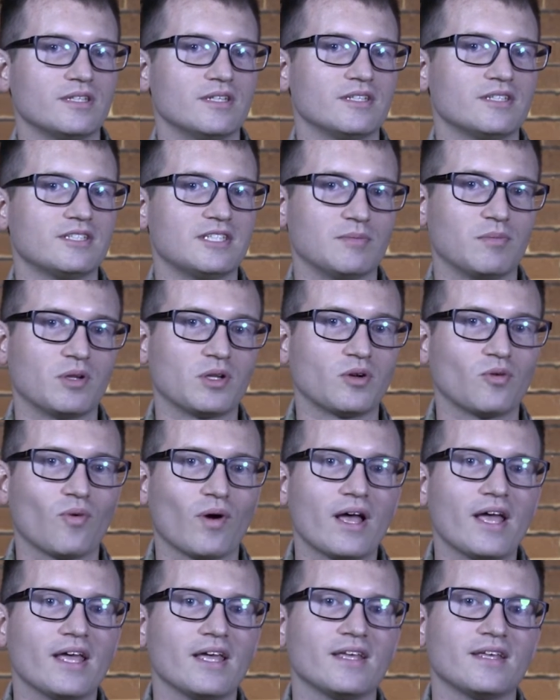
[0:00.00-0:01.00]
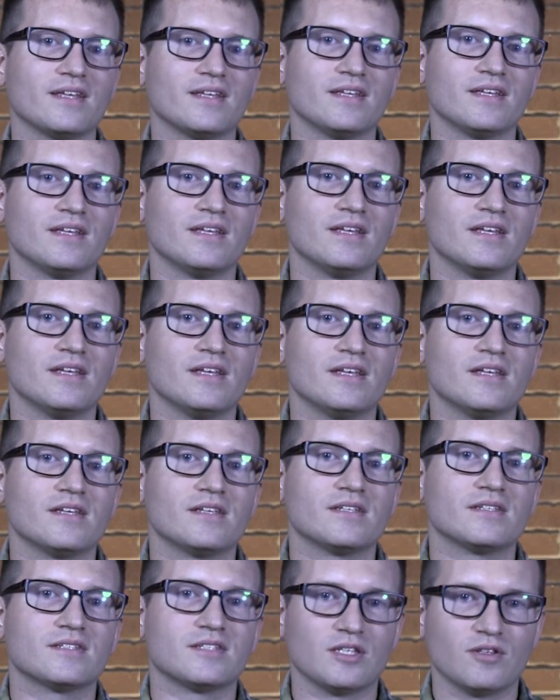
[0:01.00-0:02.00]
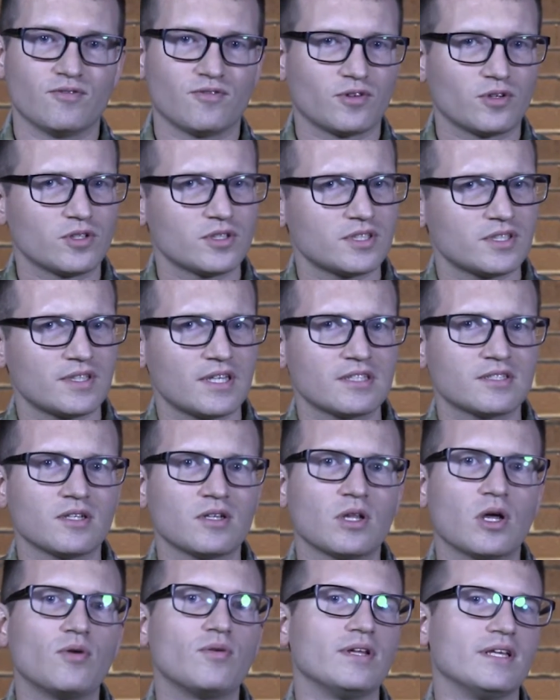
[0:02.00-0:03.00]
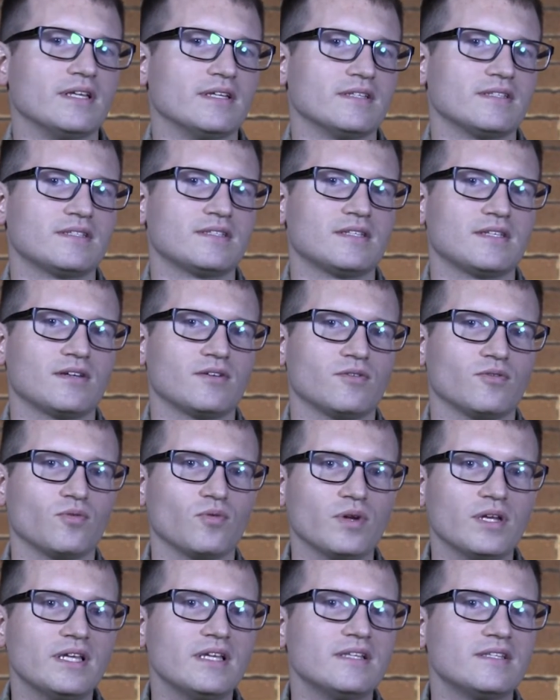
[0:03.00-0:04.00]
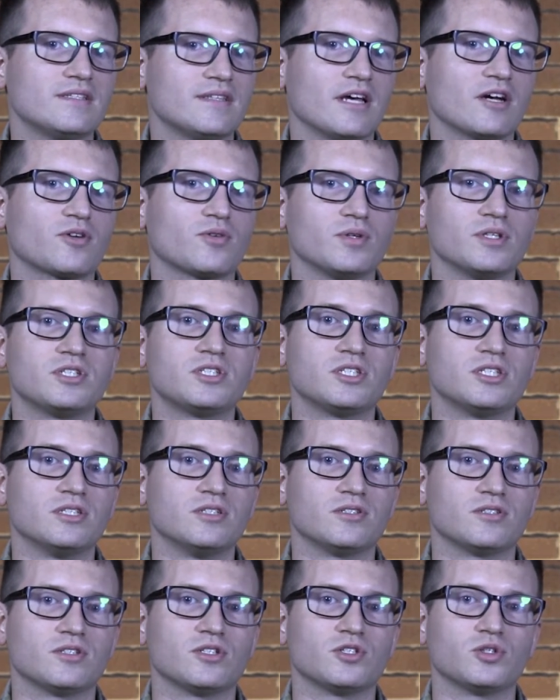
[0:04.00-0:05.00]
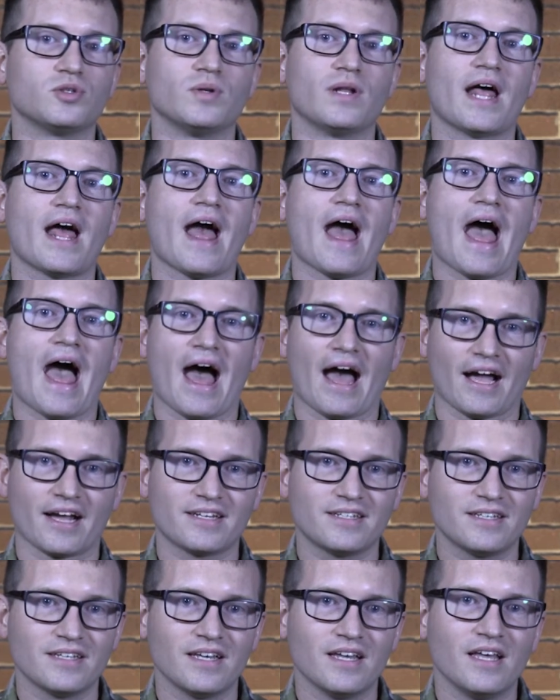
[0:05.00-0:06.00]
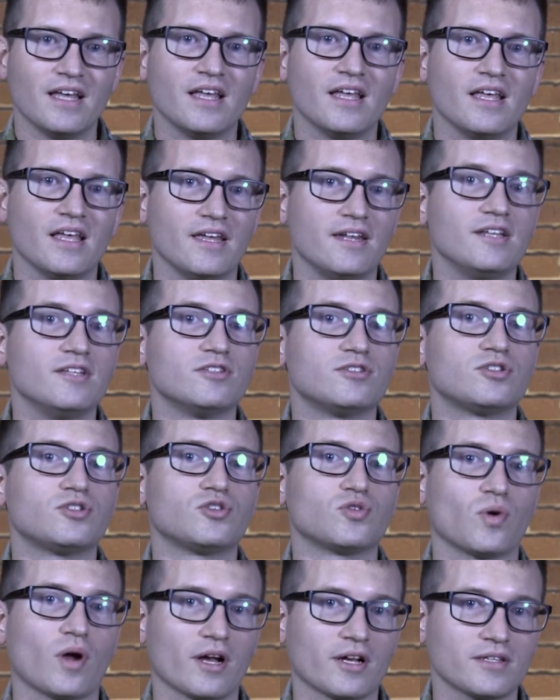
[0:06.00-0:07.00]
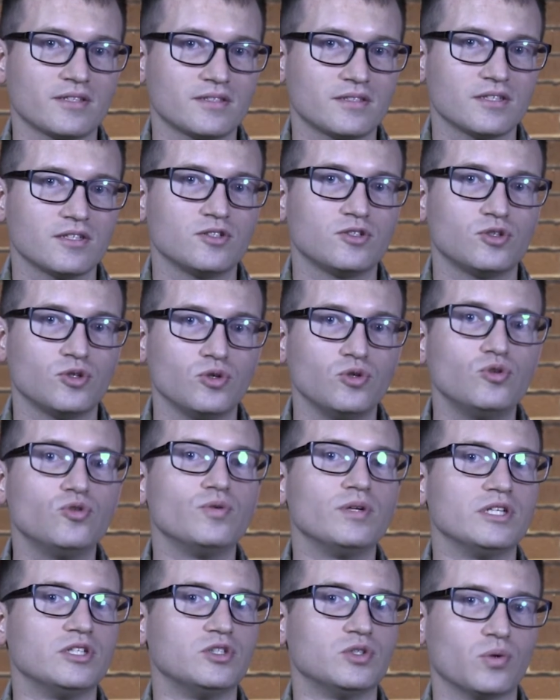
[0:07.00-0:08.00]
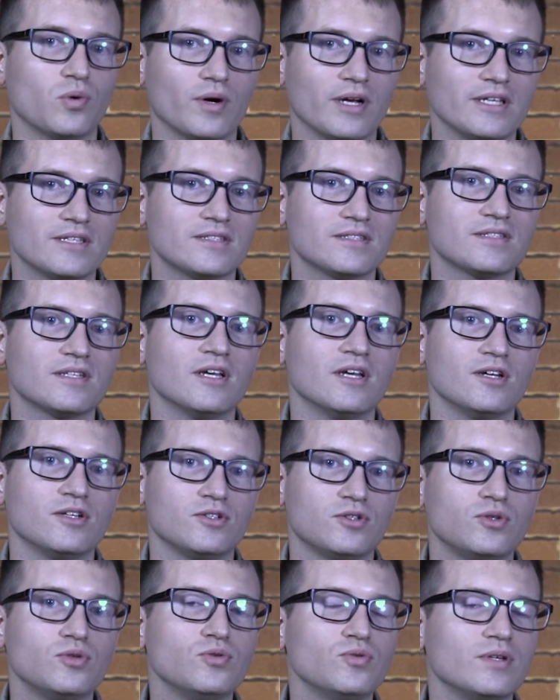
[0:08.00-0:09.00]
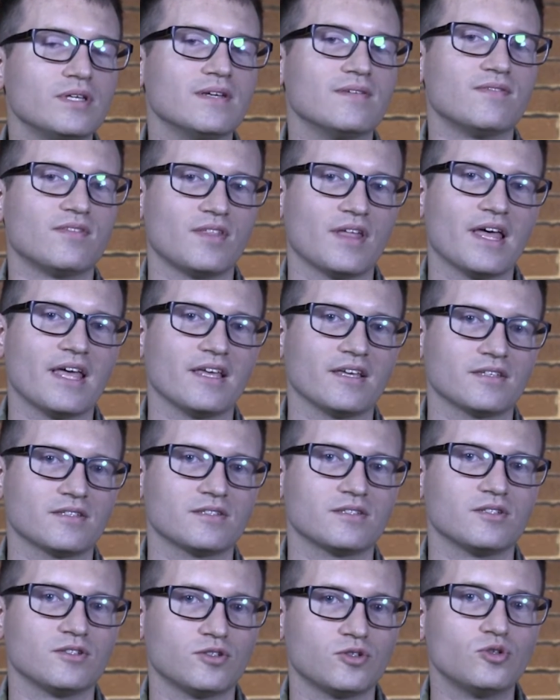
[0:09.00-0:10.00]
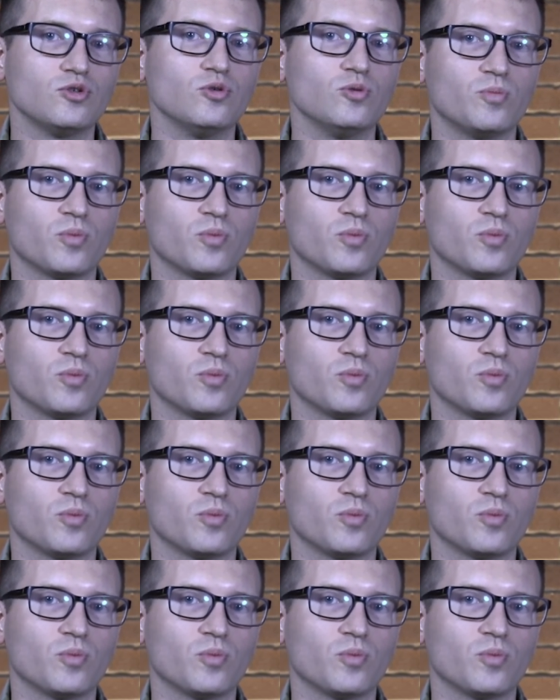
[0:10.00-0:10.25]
in a similar way. See, 1 Thessalonians reads that Christians should act. It instructs to rejoice, to give thanks, to